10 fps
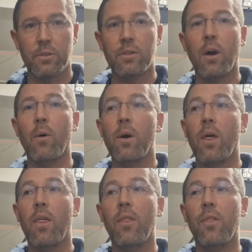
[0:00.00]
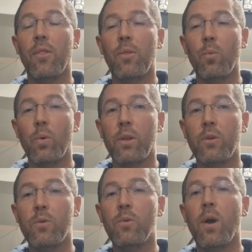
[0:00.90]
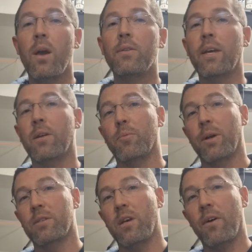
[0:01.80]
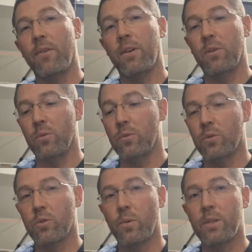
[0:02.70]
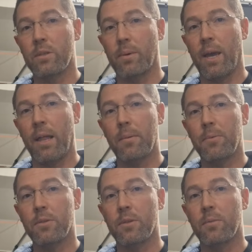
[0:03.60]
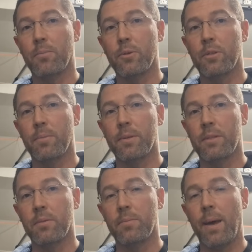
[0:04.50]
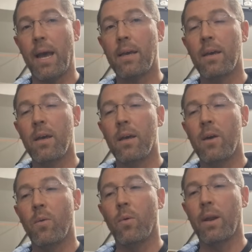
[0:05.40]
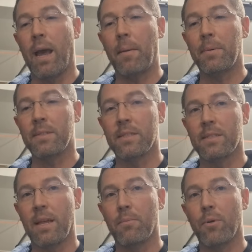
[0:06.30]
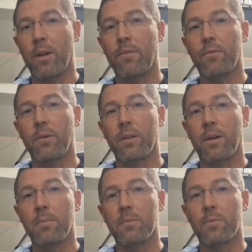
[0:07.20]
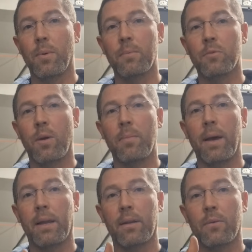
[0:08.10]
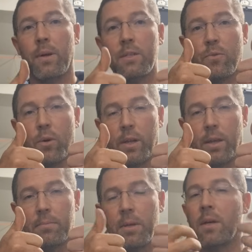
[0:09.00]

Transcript: So when you take your brakes off and you squeeze the calipers and you push the piston back, what happens is that brake fluid pumps right back into the reservoir again.